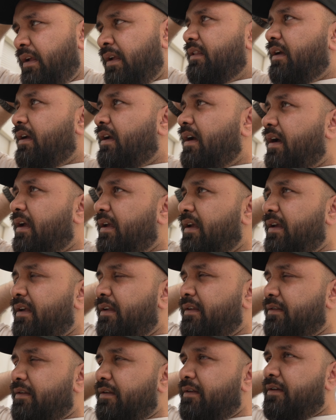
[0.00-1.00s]
The guy
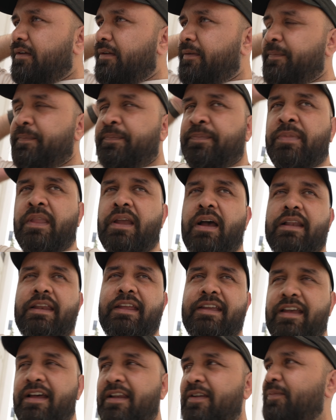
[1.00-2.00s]
is Ali
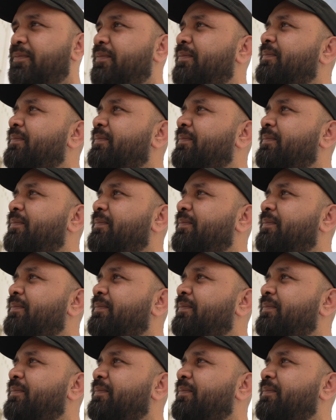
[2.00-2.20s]
Gallam.